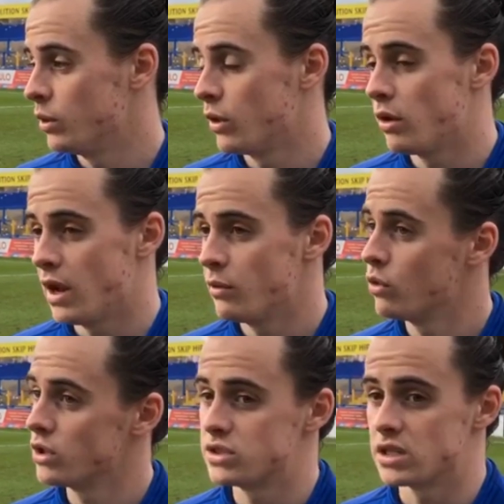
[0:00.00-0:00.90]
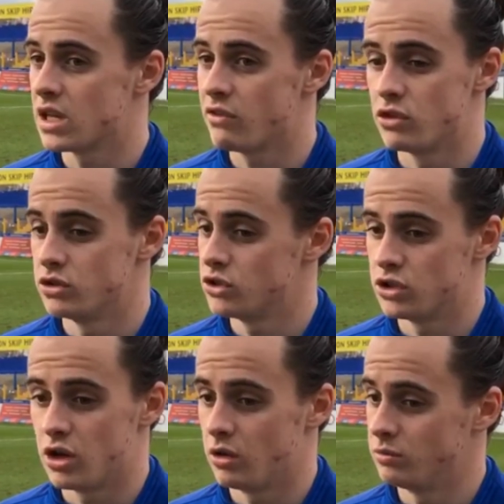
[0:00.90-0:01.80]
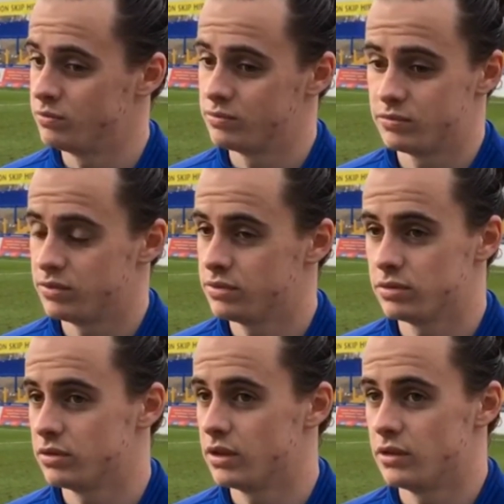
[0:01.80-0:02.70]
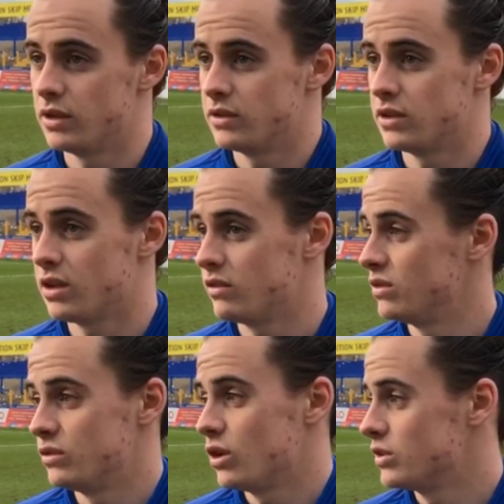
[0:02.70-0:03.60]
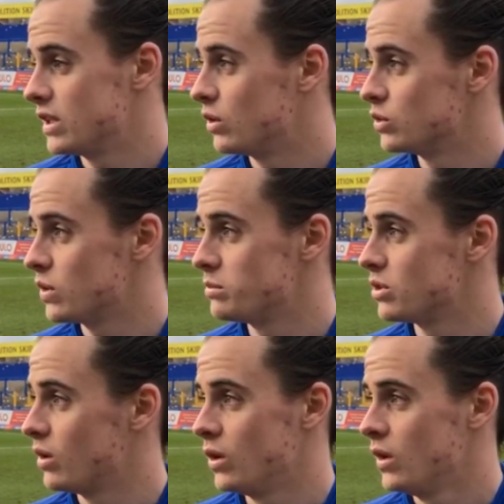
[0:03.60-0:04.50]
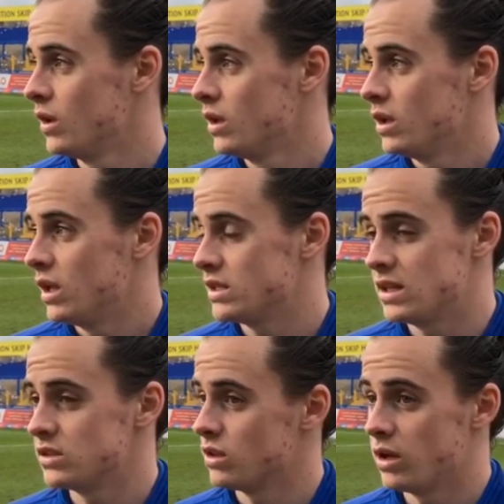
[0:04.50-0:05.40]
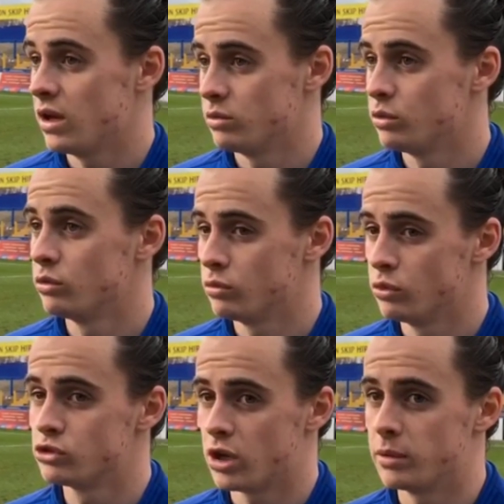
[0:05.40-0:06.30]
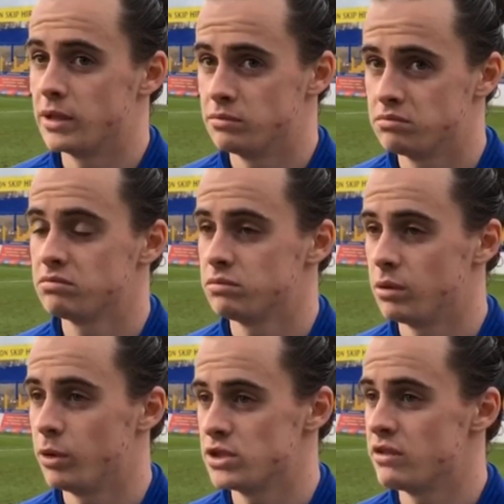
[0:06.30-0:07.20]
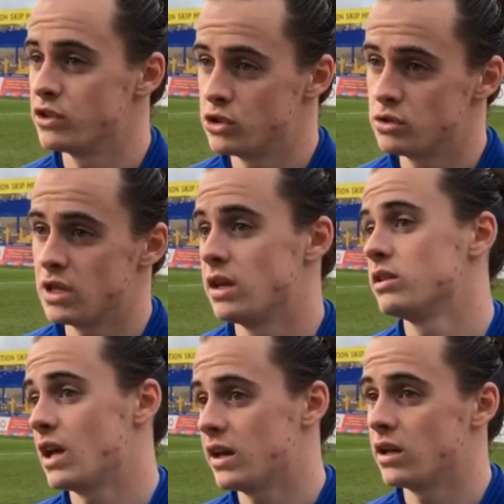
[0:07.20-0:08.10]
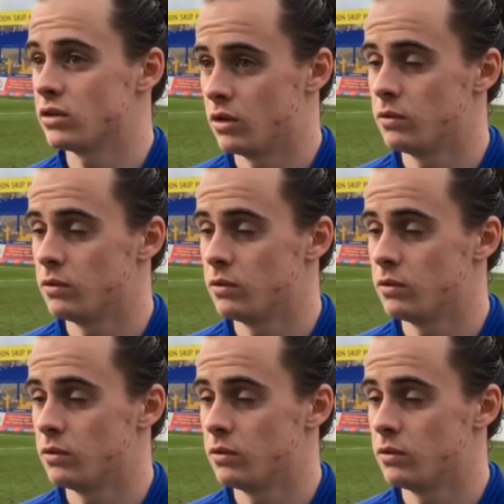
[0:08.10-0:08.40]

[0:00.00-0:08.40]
we all know now, we've got to stick together and just, you know, this is like you've got to sink or swim, so that's it. So yeah, we're all trying to be positive for Tuesday and Saturday. So